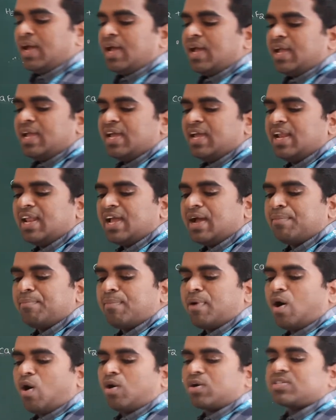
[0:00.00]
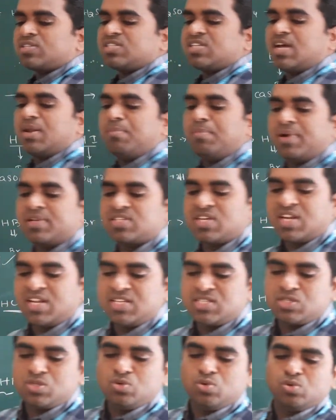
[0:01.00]
Helium oxygen mixture
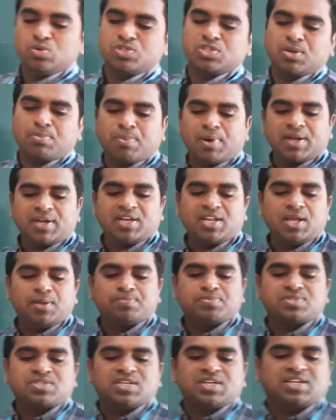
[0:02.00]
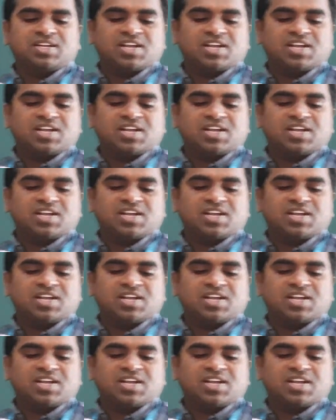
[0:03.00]
is used by deep sea